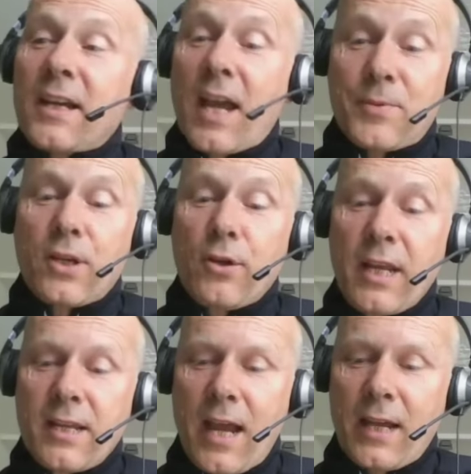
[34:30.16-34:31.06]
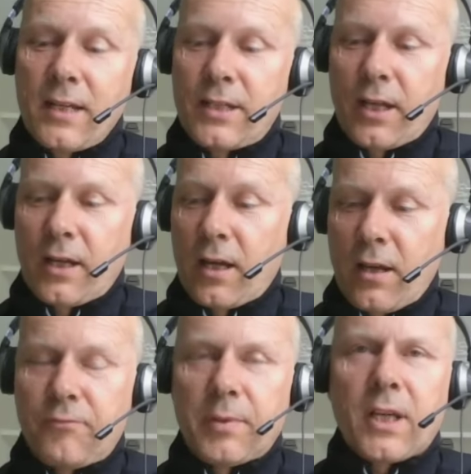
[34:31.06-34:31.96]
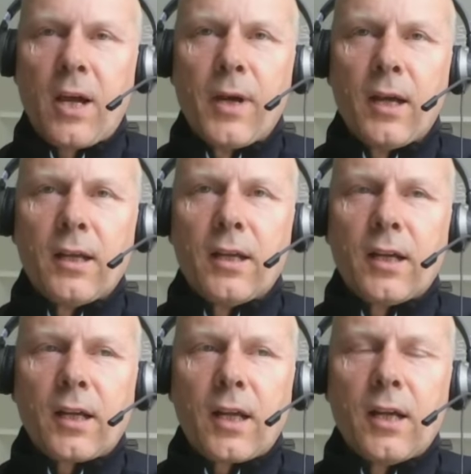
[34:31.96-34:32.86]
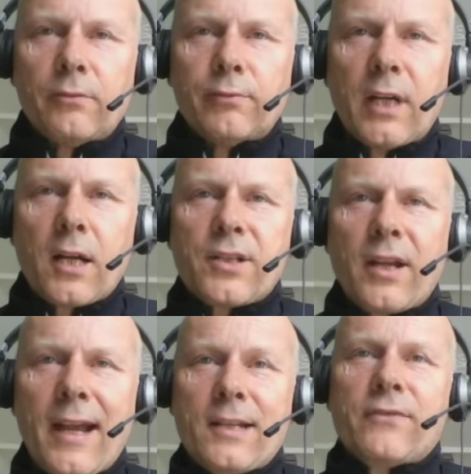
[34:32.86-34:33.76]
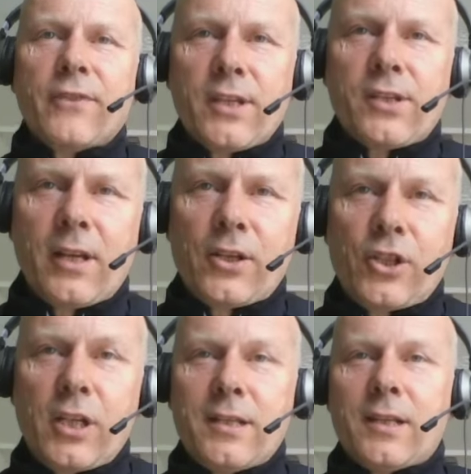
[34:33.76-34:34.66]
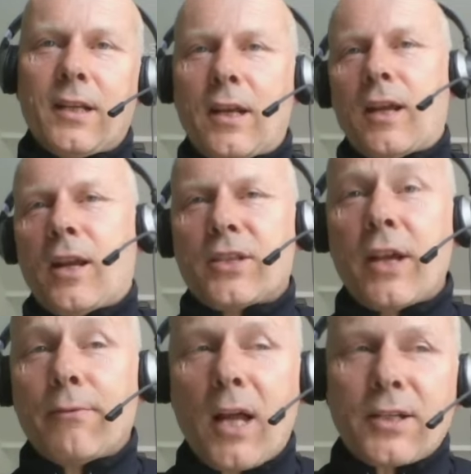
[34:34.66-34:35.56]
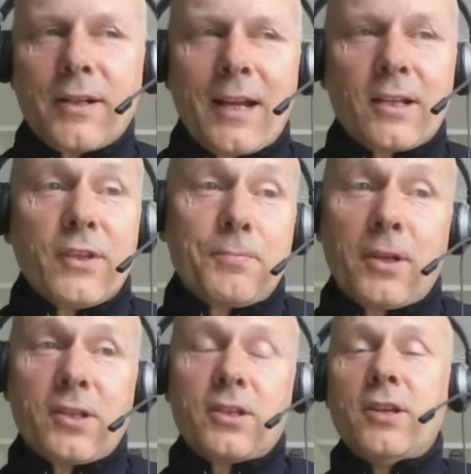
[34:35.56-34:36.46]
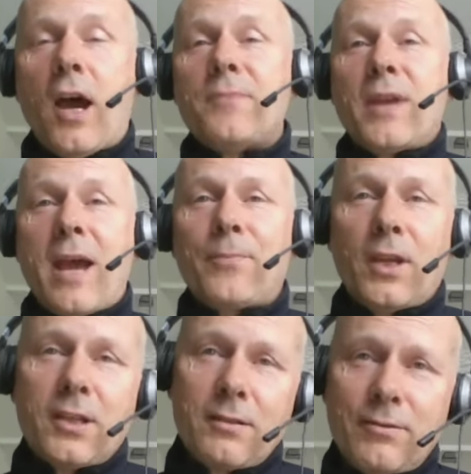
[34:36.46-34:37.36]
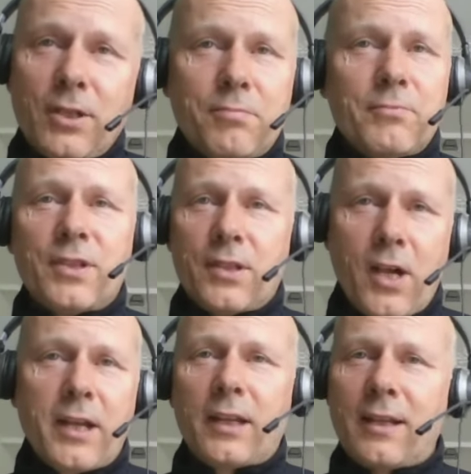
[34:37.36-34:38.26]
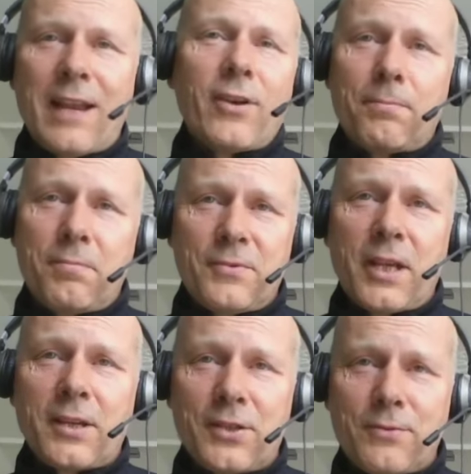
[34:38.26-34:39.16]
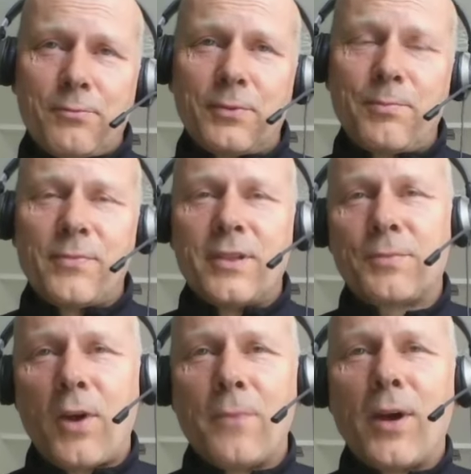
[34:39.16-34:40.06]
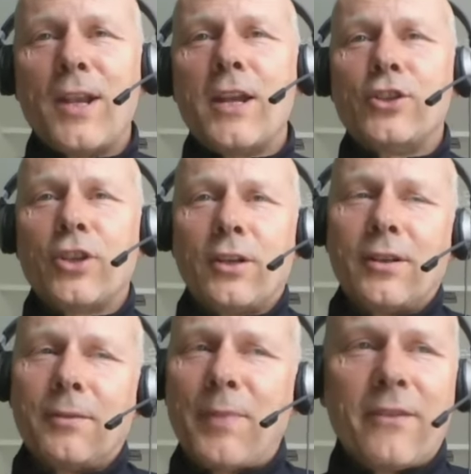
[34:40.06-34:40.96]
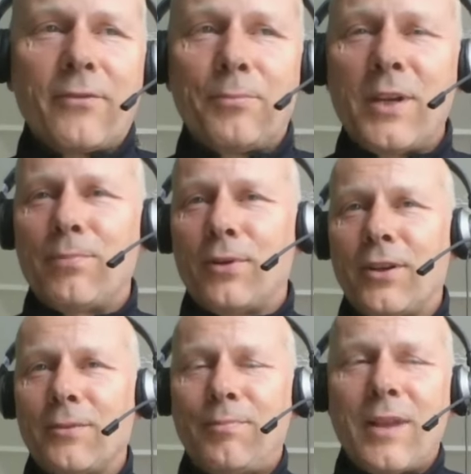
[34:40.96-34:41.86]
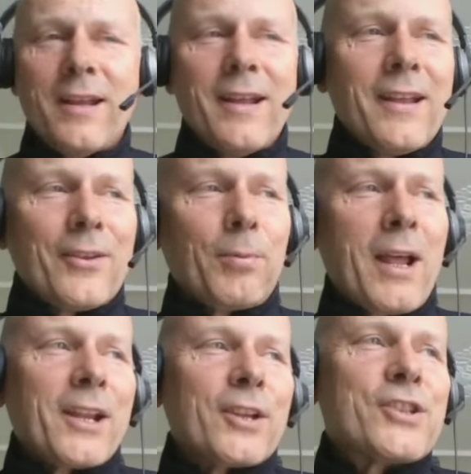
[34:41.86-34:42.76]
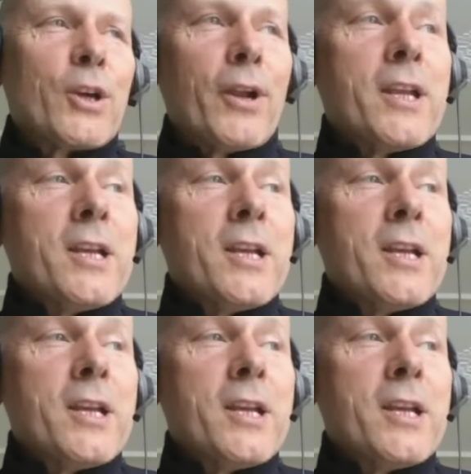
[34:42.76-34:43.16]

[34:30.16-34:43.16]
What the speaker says: absolutely. And I've become a reluctant activist, actually. And I say reluctant activist because, I'd be happier just designing clever things inspired by nature that are better for people and the planet and so on.